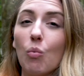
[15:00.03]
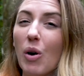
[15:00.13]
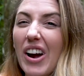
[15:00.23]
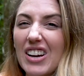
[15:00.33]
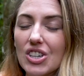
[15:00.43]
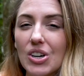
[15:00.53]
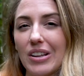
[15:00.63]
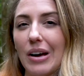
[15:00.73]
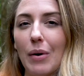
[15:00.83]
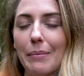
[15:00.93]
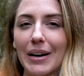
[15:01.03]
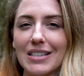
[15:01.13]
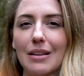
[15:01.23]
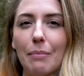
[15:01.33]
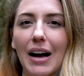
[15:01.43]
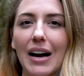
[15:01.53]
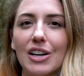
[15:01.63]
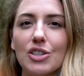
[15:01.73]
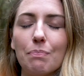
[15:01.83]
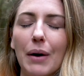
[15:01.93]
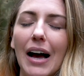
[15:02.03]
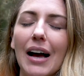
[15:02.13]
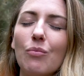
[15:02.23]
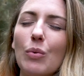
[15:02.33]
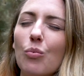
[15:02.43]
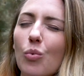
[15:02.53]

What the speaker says: We're actually on our way back to the barge, but we